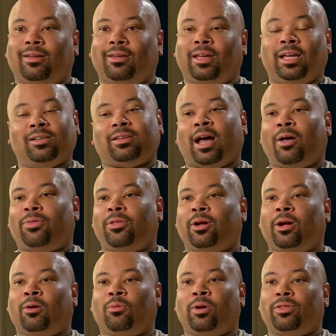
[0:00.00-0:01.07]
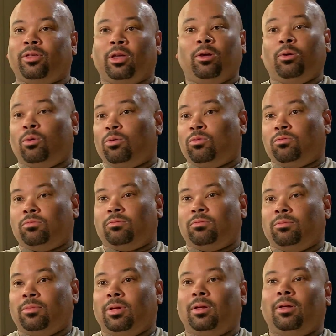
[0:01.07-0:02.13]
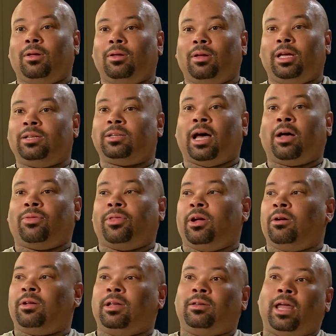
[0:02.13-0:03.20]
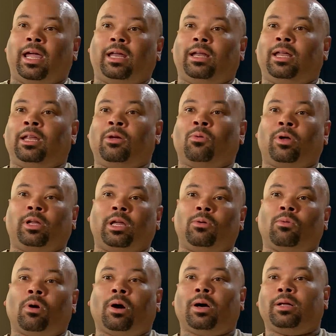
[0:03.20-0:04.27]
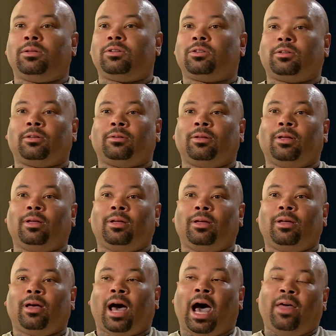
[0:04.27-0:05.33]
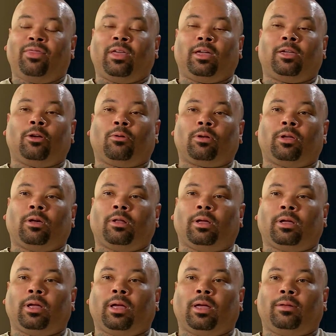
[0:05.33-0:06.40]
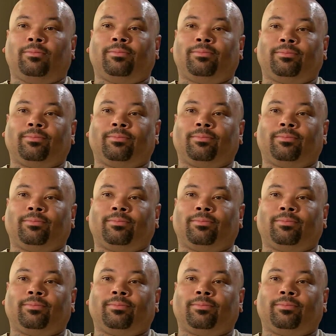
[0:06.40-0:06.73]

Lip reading: He's out there with you. He's out there to date anyone he wants. I think he'll kill again.